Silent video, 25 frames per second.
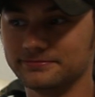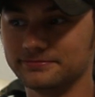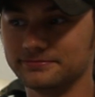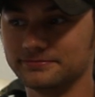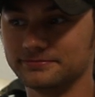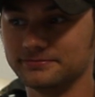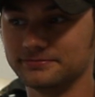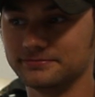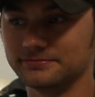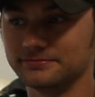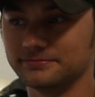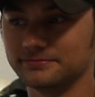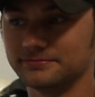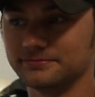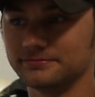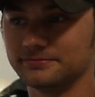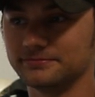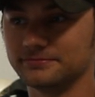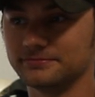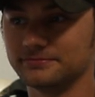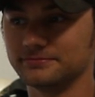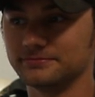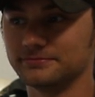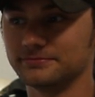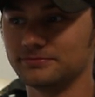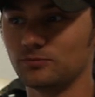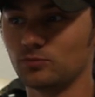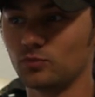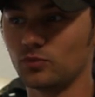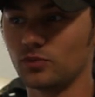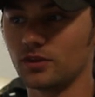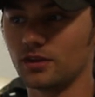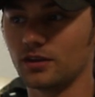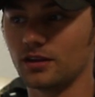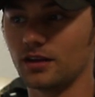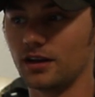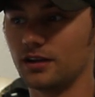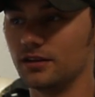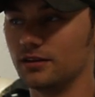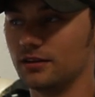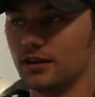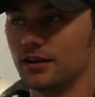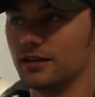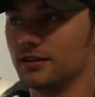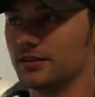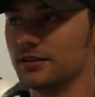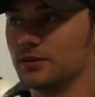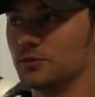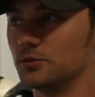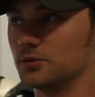does this count as bantering now? I don't. I
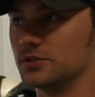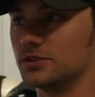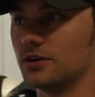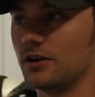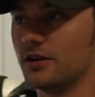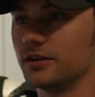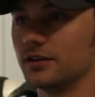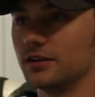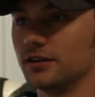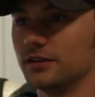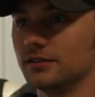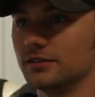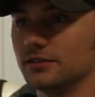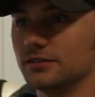don't think we're talking.